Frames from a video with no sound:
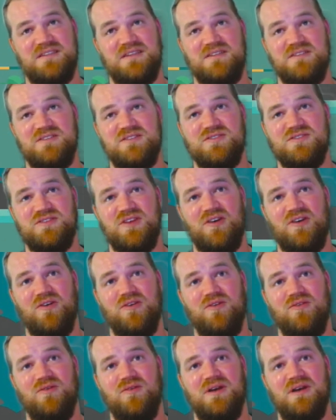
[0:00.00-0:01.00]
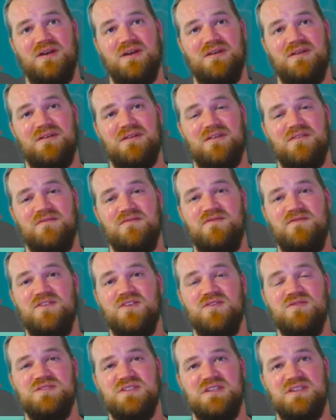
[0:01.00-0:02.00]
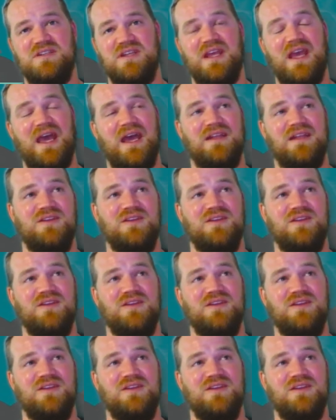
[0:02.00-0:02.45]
that is so confusing to get.